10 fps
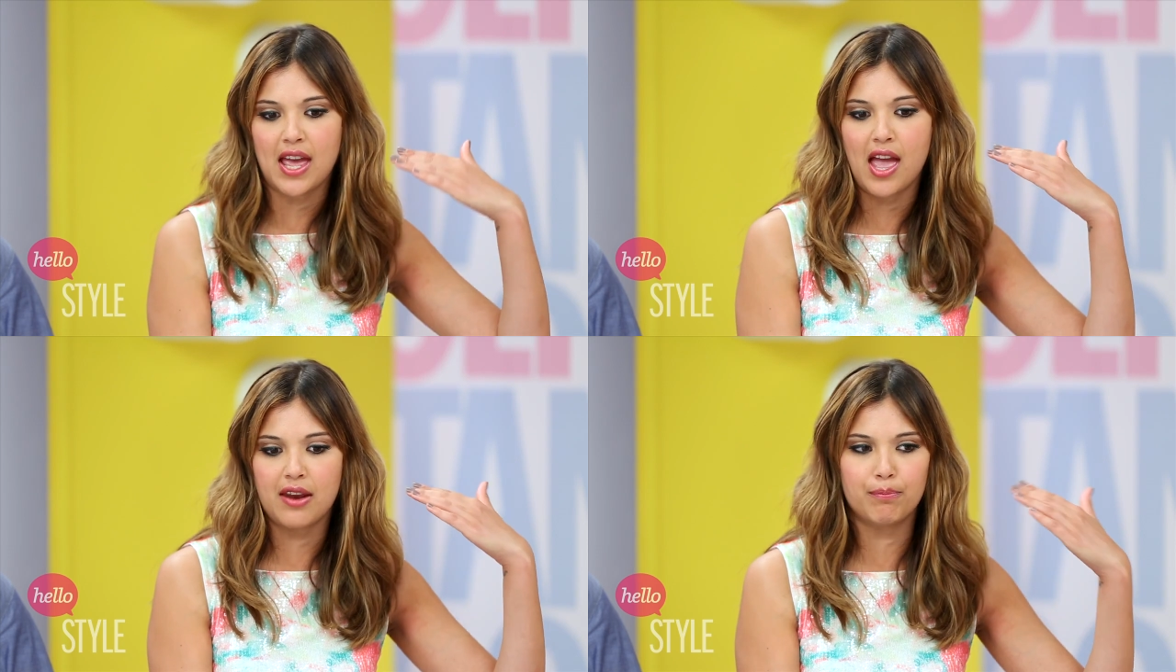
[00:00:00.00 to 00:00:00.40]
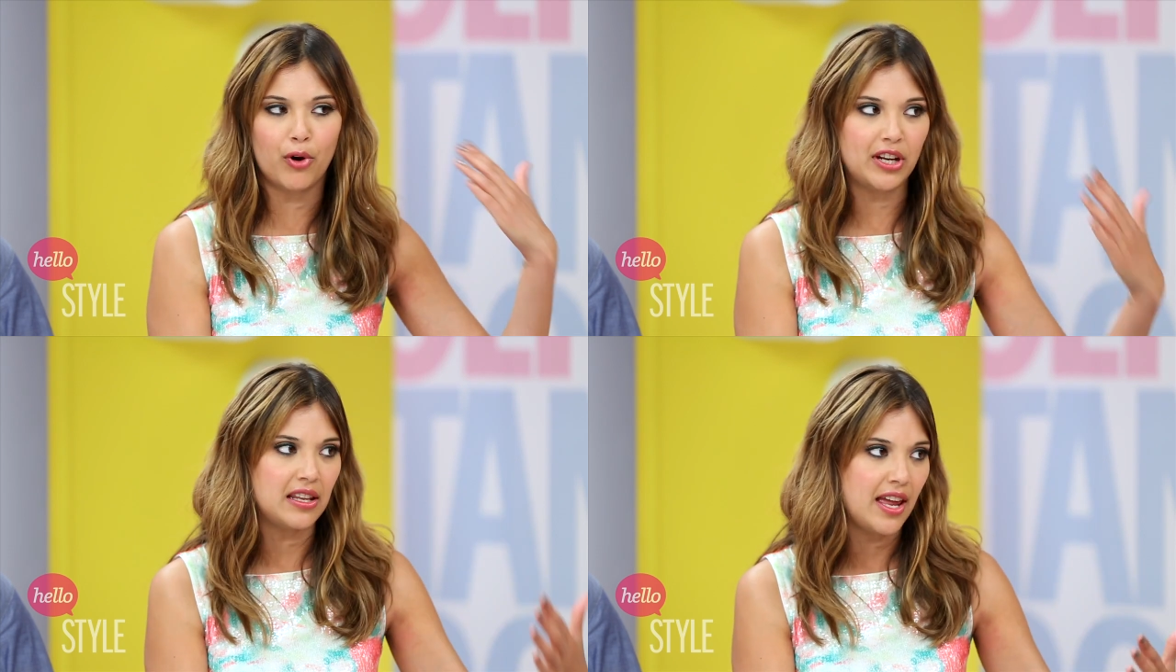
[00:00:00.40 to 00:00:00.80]
and
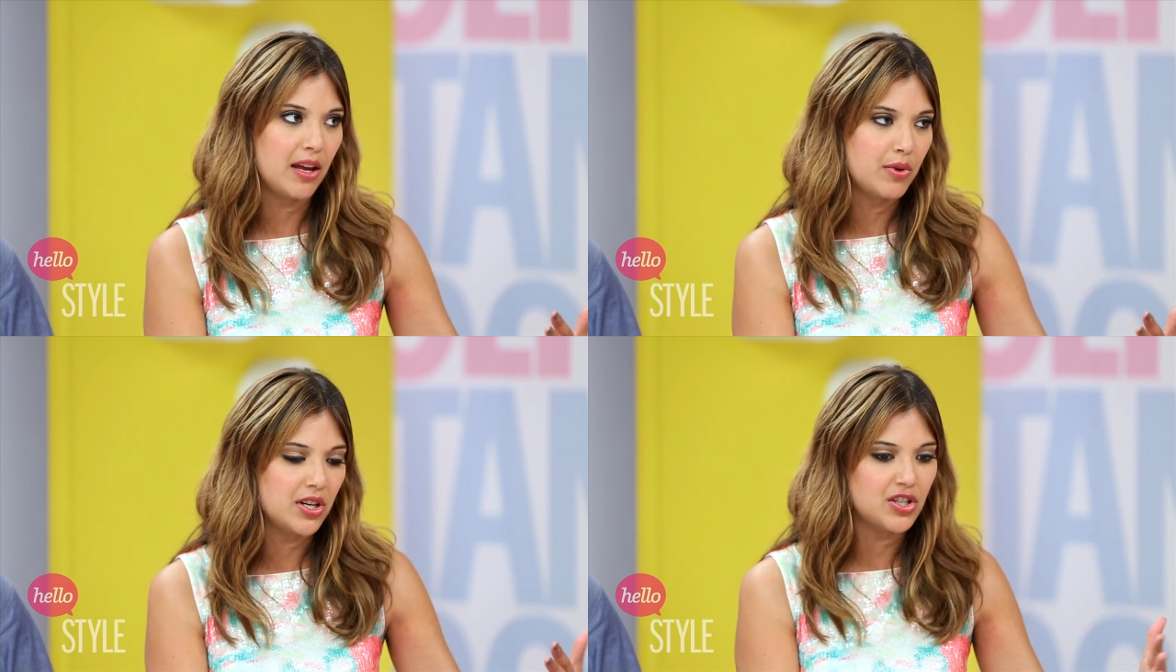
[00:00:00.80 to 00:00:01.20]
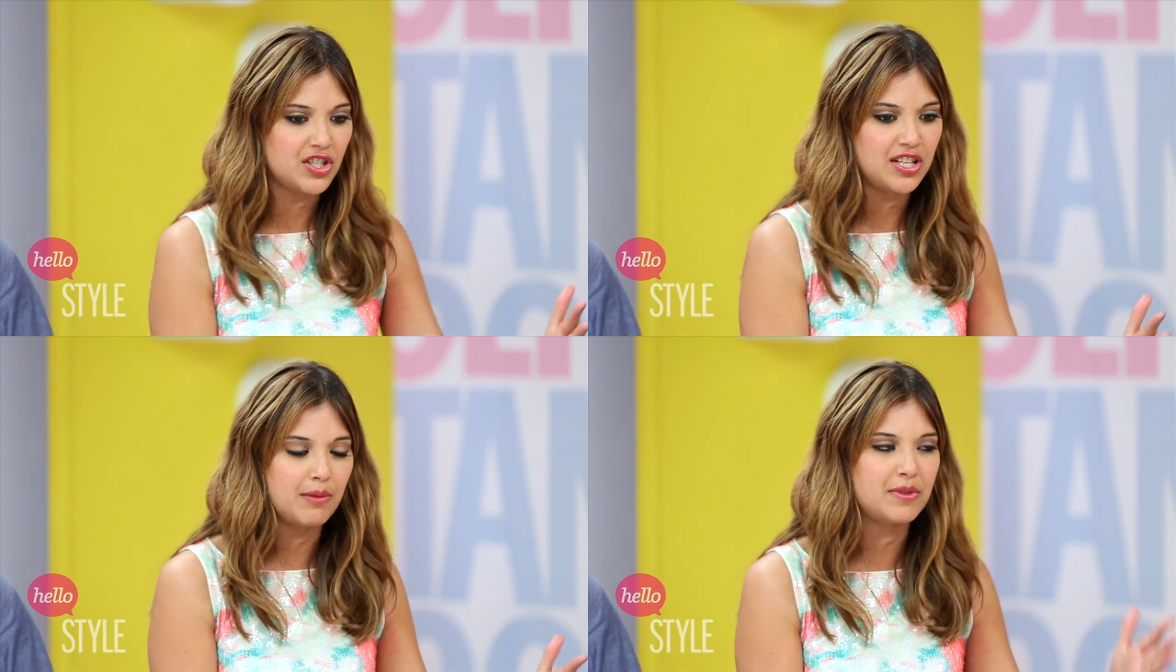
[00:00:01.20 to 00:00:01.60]
body language
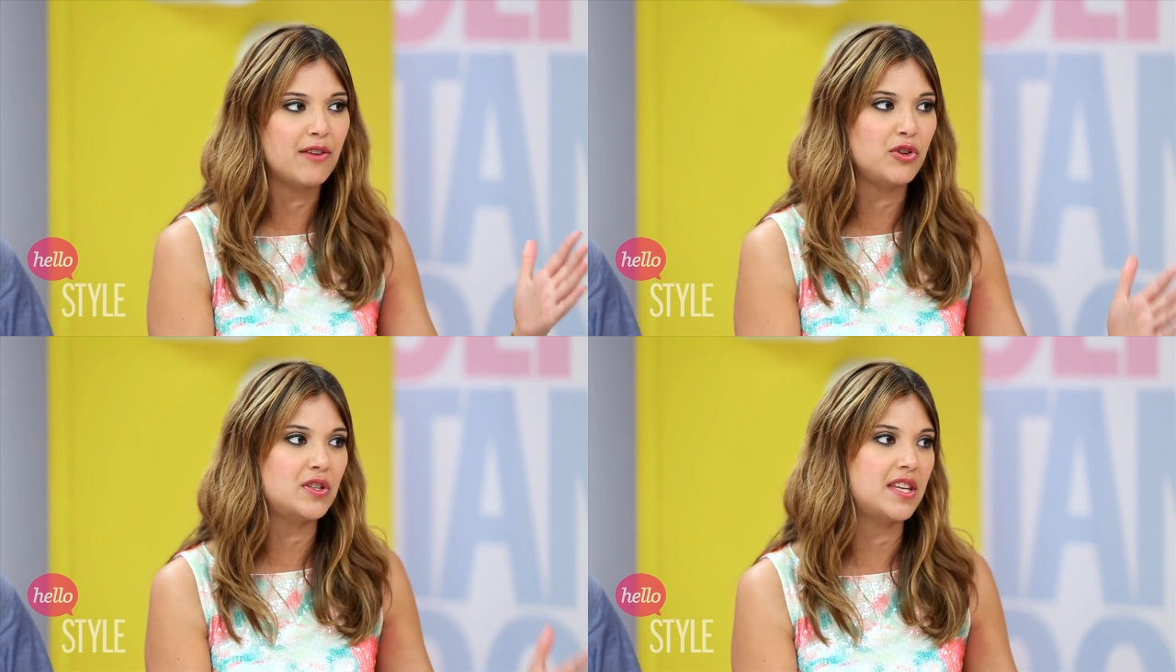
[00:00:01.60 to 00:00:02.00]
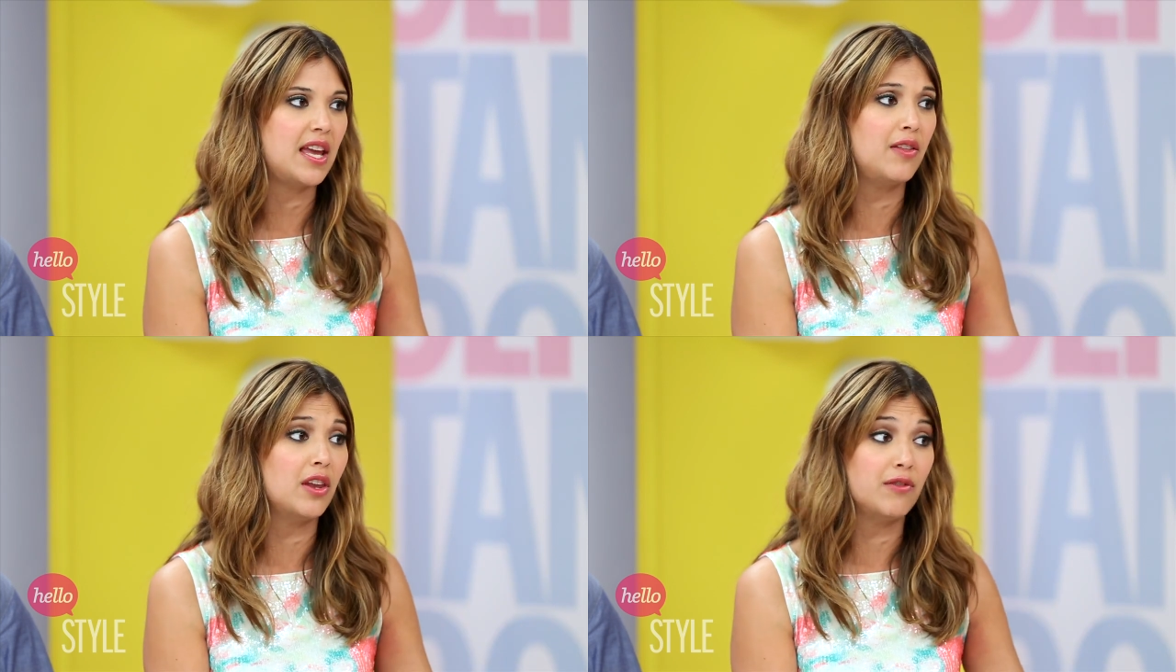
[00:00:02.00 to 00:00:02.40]
tips have you
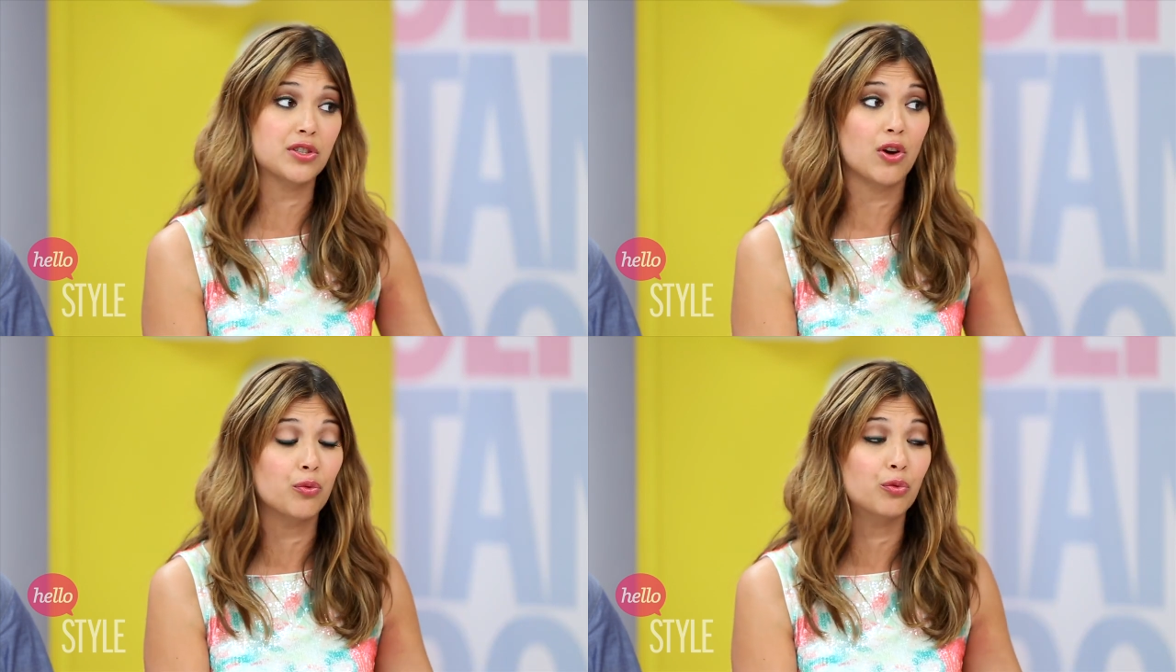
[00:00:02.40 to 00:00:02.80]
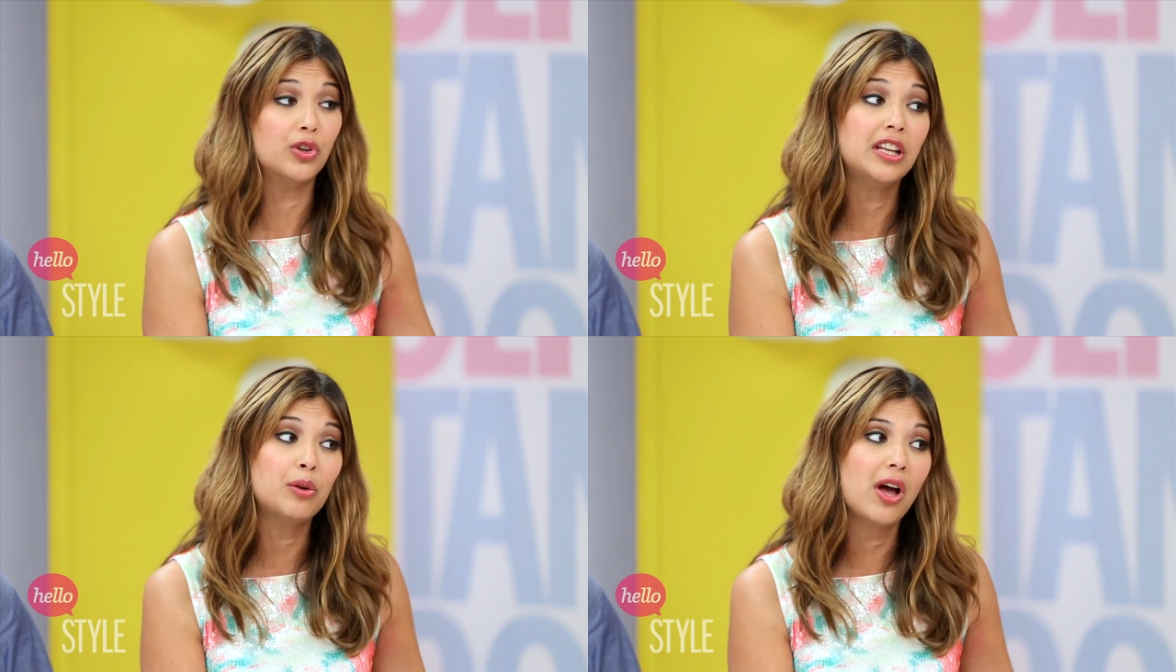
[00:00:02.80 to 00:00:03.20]
seen that have just gone
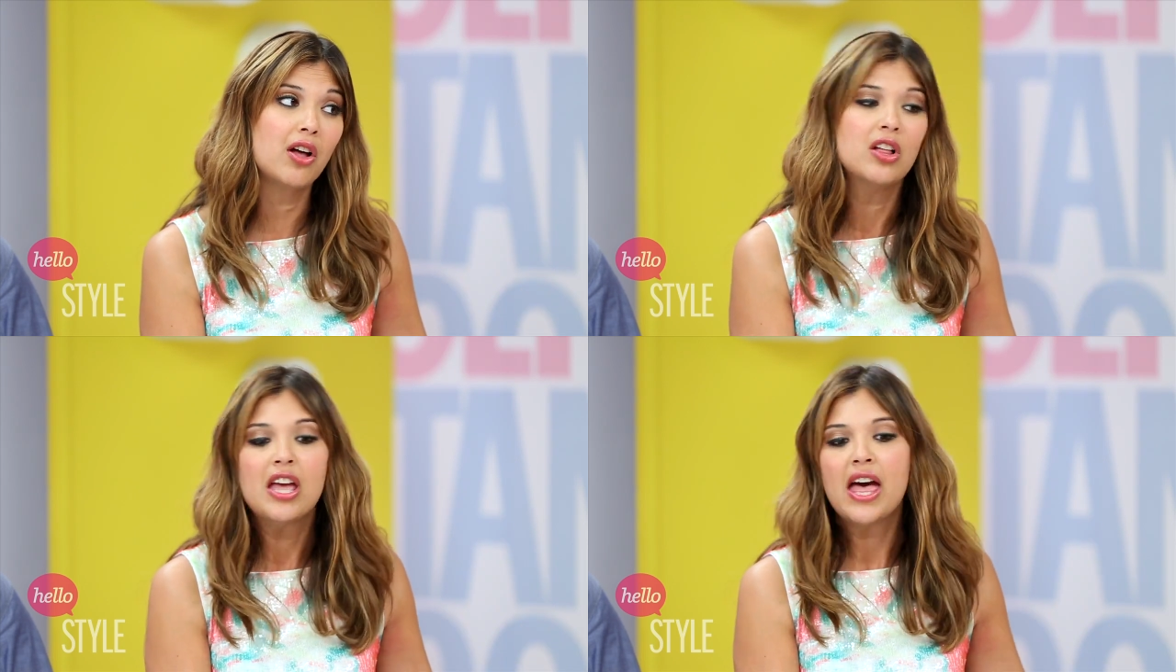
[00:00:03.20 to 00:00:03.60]
really well